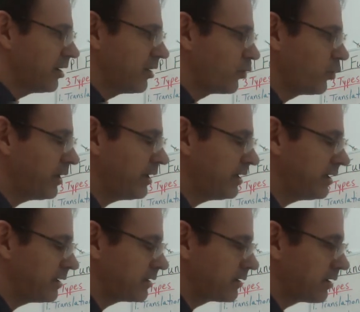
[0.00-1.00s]

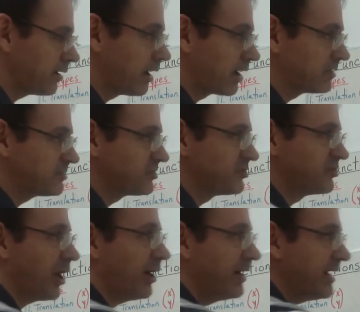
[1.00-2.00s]
we are
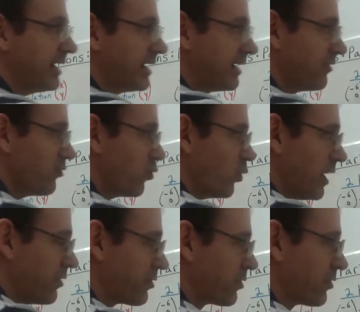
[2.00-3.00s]
starting with